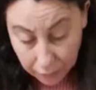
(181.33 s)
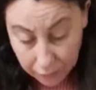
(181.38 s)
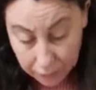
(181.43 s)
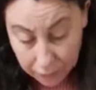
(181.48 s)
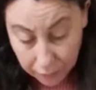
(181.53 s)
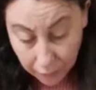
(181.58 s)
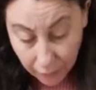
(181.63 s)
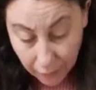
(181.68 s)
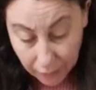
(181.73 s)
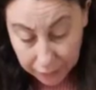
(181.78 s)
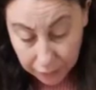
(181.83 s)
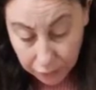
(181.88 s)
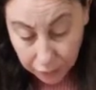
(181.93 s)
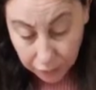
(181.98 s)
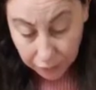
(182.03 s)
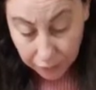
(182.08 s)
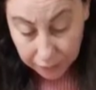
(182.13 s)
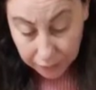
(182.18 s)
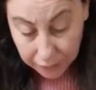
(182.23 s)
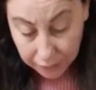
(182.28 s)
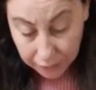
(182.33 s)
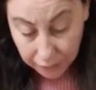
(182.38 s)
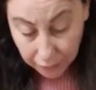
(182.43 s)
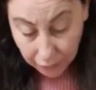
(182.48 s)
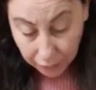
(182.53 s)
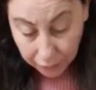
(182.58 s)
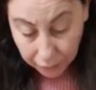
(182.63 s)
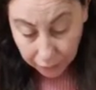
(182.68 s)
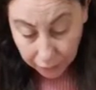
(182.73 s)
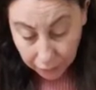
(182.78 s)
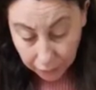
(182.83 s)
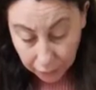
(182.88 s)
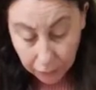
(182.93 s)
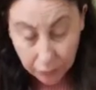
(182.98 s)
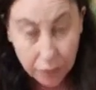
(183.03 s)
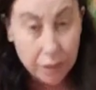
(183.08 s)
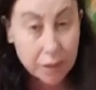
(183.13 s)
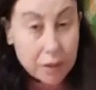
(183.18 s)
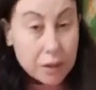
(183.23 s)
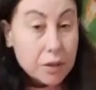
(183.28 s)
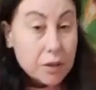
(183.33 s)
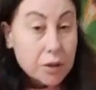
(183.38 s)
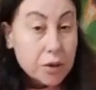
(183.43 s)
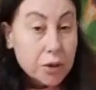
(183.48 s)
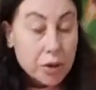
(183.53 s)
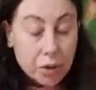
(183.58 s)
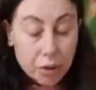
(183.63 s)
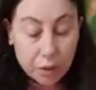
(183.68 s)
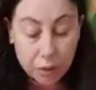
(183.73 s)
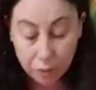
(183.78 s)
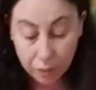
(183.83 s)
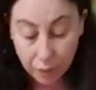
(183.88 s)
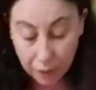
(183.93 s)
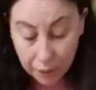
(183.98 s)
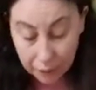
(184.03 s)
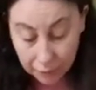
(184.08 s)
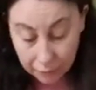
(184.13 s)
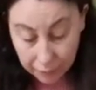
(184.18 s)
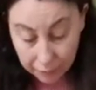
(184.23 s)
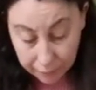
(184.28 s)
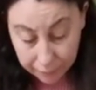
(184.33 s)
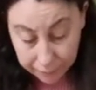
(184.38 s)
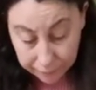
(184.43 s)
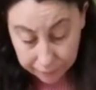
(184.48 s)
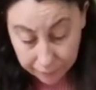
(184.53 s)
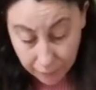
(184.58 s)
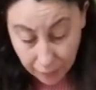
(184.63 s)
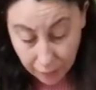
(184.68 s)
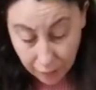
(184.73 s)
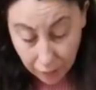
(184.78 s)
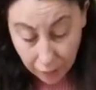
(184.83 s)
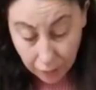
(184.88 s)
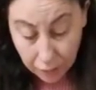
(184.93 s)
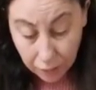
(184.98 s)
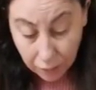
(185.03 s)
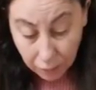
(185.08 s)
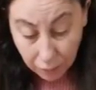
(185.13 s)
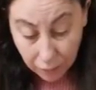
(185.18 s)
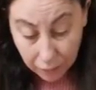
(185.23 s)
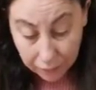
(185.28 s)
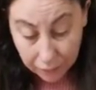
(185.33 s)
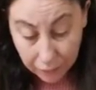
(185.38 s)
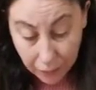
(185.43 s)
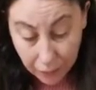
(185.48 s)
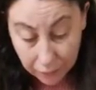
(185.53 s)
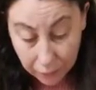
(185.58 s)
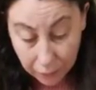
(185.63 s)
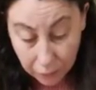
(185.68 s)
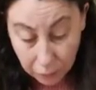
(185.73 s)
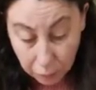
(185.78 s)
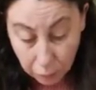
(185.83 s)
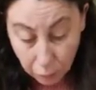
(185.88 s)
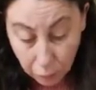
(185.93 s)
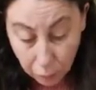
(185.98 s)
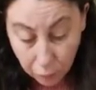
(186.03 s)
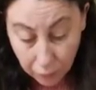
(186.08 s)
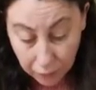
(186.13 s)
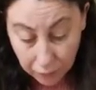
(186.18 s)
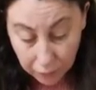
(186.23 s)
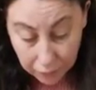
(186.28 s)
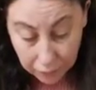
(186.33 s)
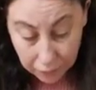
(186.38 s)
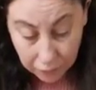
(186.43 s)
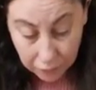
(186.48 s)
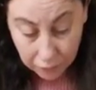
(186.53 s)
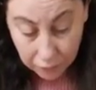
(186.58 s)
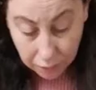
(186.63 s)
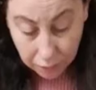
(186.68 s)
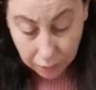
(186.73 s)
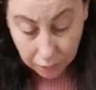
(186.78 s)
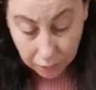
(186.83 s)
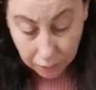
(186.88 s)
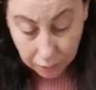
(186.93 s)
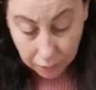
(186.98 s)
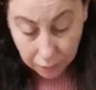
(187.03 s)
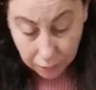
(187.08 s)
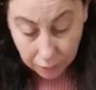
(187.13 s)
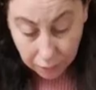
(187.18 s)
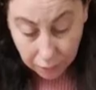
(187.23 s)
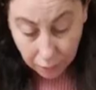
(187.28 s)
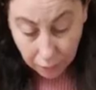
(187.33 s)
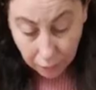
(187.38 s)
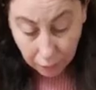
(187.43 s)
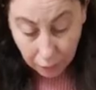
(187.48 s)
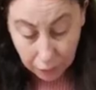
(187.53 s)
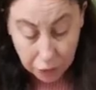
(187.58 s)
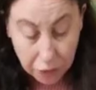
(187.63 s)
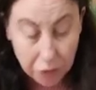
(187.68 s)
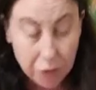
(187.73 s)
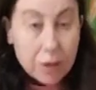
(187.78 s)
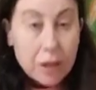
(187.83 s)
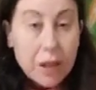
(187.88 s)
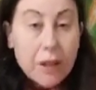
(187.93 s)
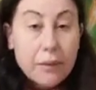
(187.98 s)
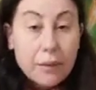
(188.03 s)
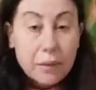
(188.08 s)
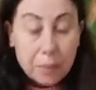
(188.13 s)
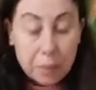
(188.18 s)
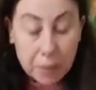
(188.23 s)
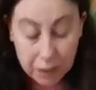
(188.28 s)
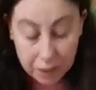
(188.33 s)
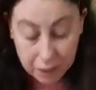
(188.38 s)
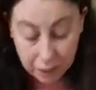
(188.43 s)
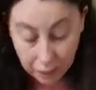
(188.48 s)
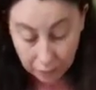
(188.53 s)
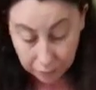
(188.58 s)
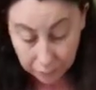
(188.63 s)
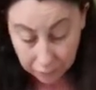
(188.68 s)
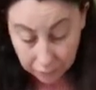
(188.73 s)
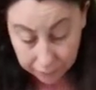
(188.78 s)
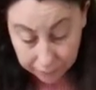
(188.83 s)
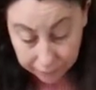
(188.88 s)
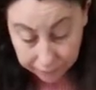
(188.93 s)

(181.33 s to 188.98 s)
This vestry stuff is a true relic, though I've never worn it, though I should never be dead.